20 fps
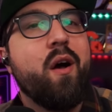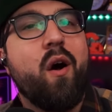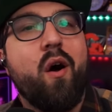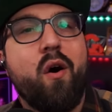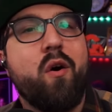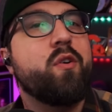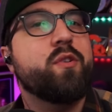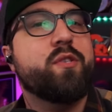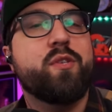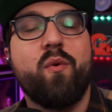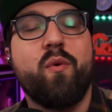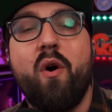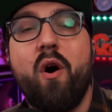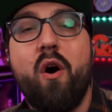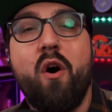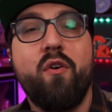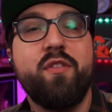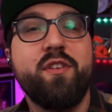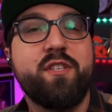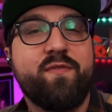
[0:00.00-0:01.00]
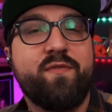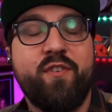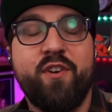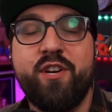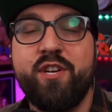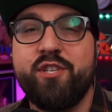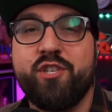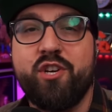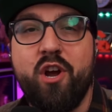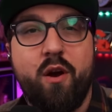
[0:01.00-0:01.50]
also all this
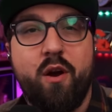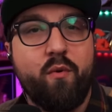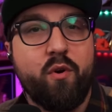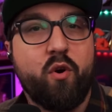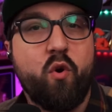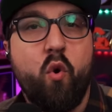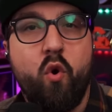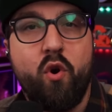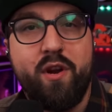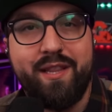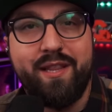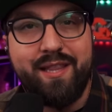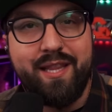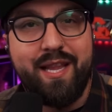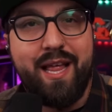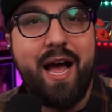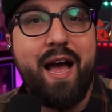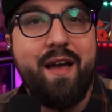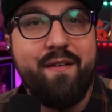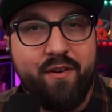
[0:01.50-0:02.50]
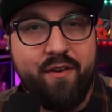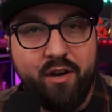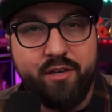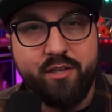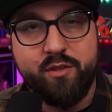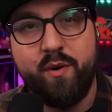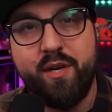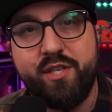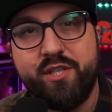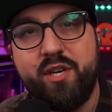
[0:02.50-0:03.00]
footage got recorded live on
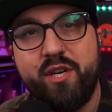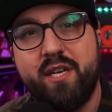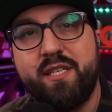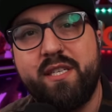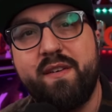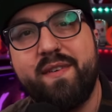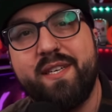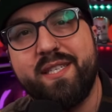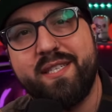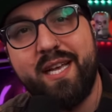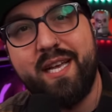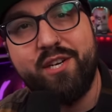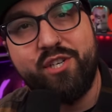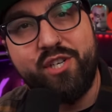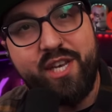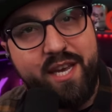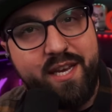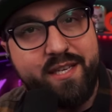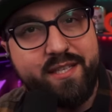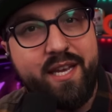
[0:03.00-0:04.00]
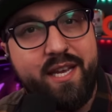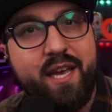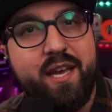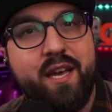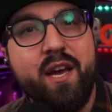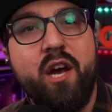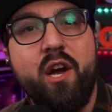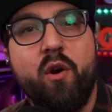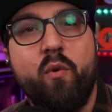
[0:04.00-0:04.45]
twitch.tv slash geekseh